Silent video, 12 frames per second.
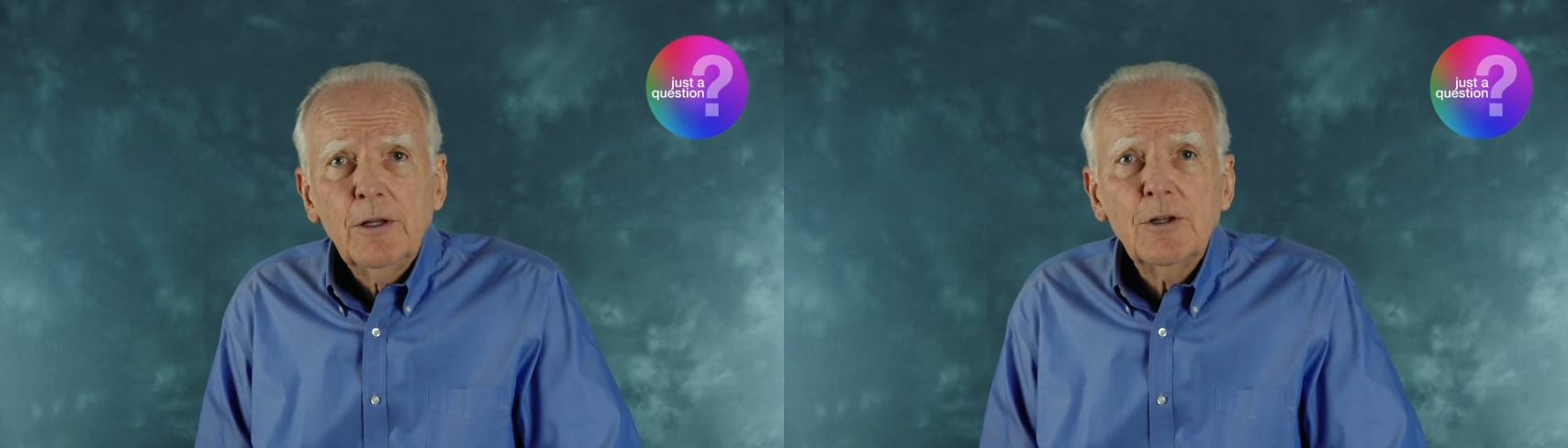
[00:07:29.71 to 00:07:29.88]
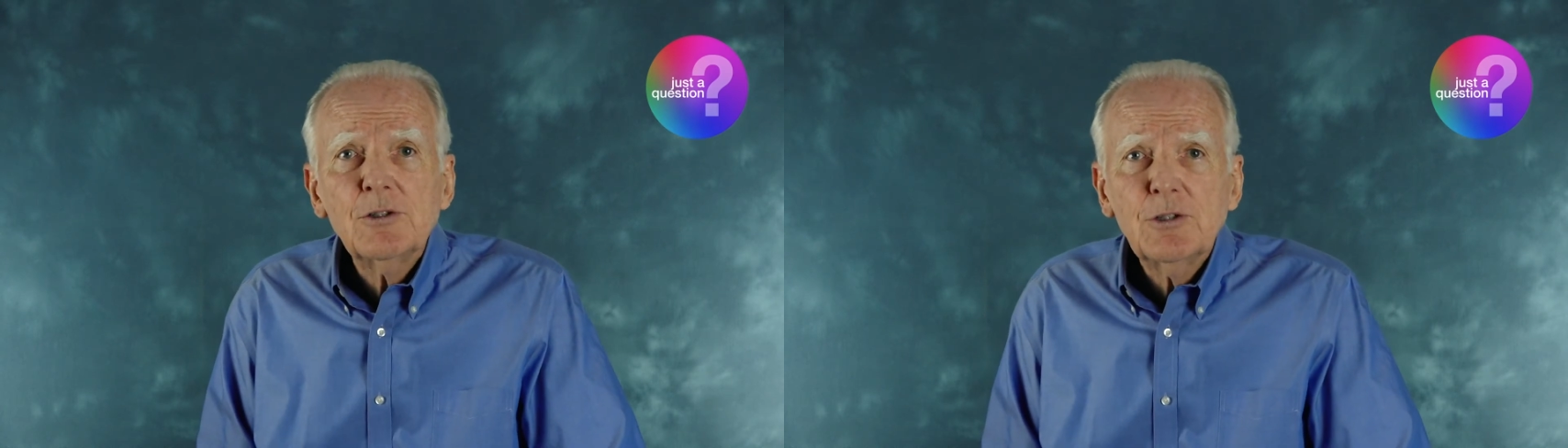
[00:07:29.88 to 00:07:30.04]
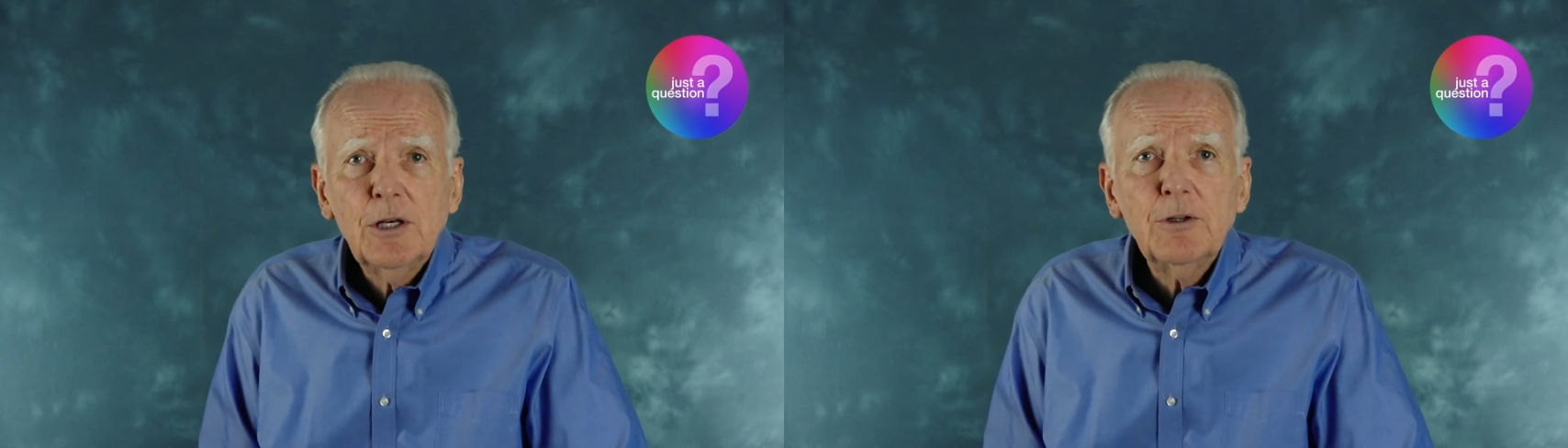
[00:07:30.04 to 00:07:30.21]

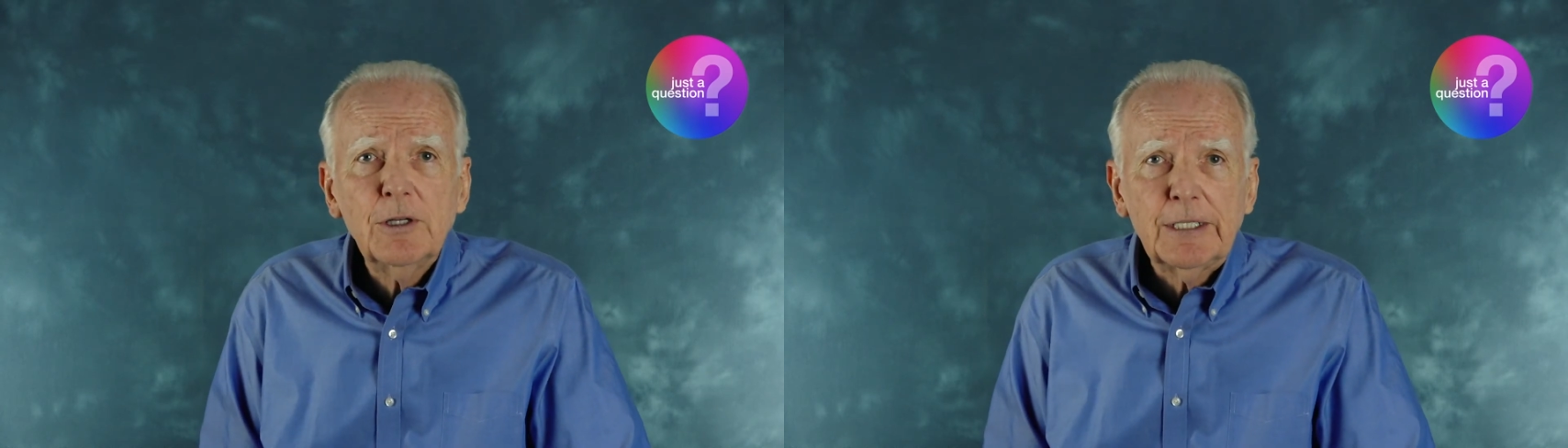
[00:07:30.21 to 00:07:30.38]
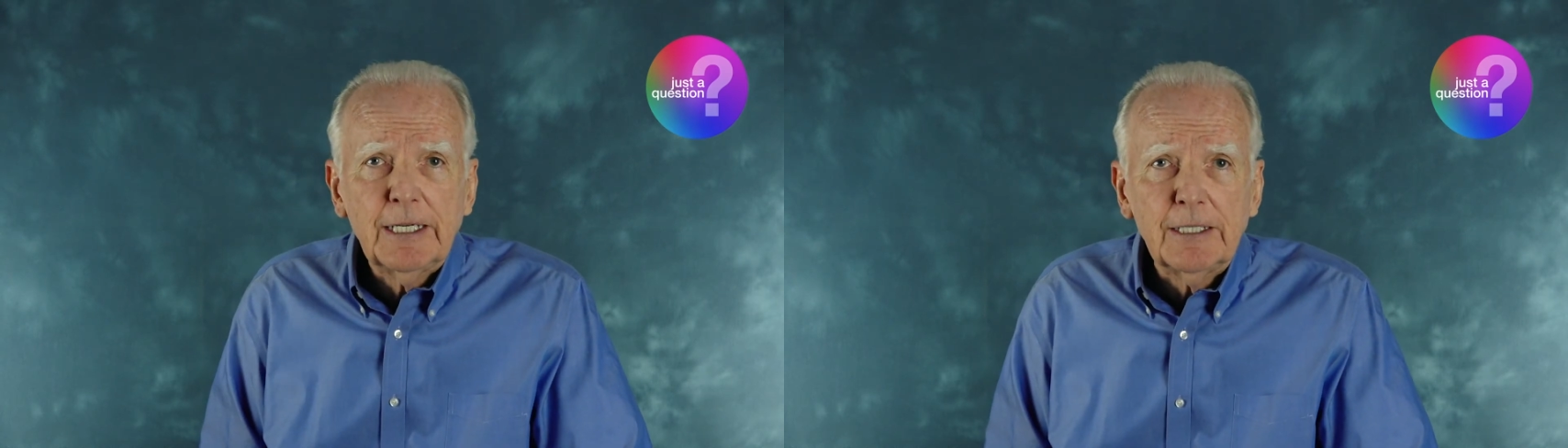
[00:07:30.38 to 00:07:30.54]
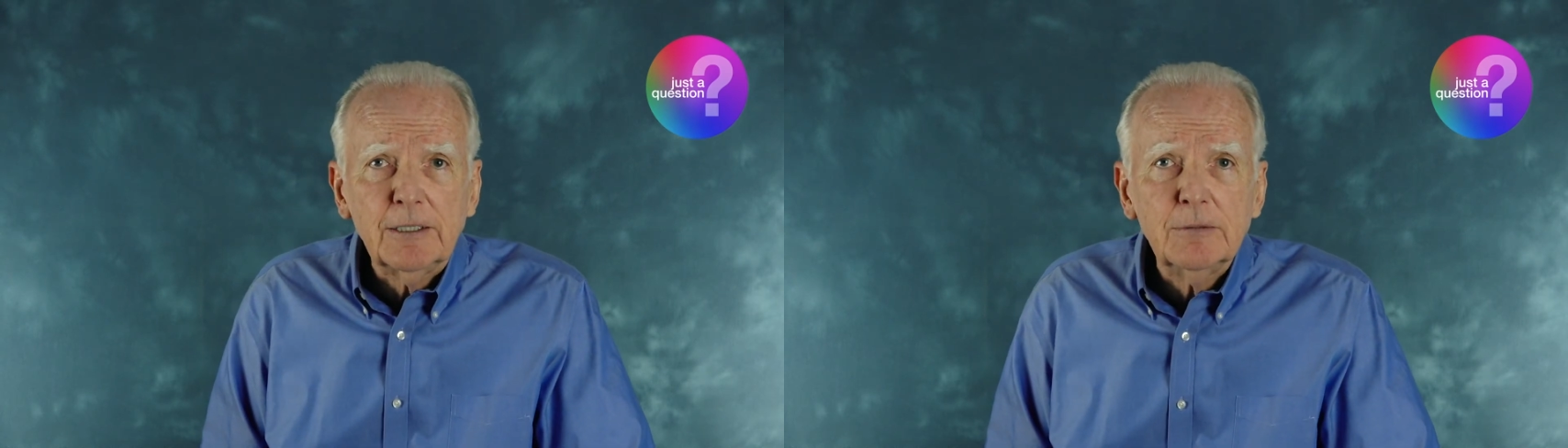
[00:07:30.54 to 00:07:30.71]
the southern
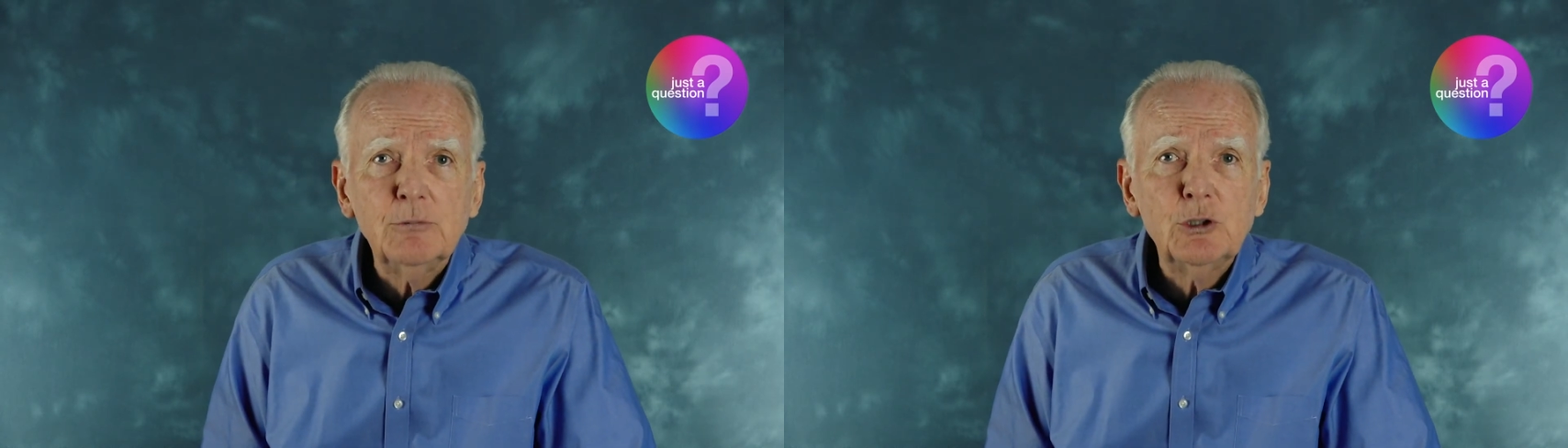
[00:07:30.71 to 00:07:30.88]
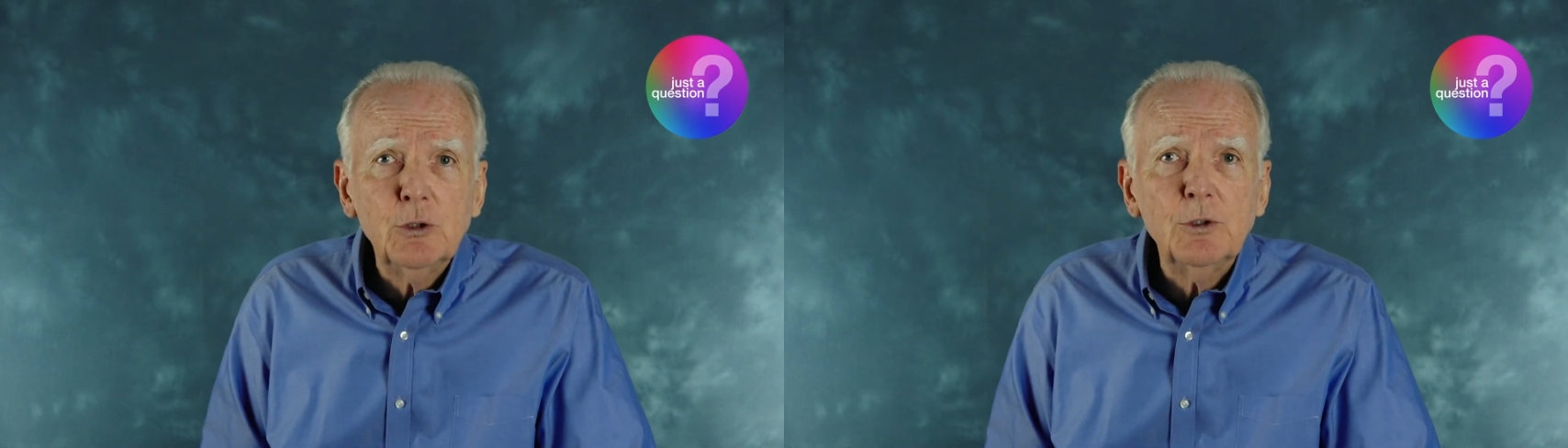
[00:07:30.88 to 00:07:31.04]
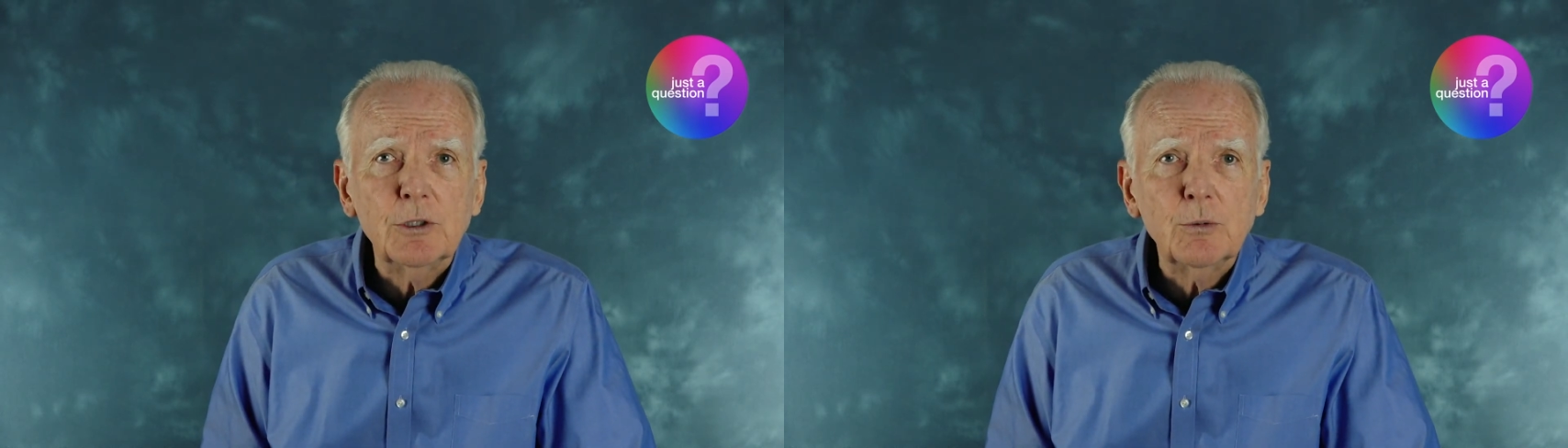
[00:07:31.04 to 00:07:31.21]
kingdom,
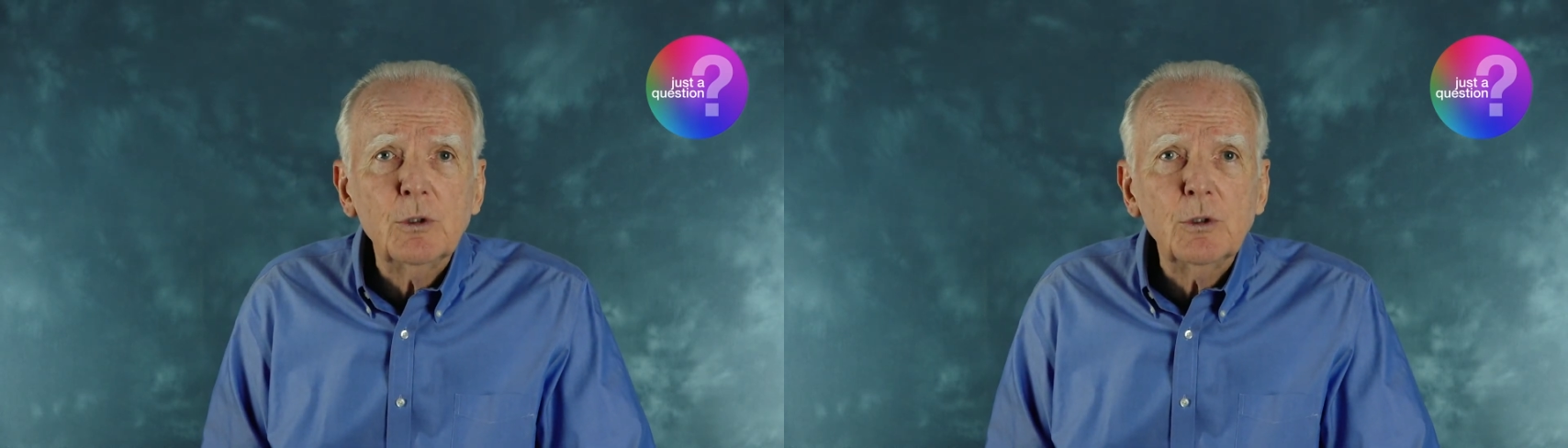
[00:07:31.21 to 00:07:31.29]
Judah,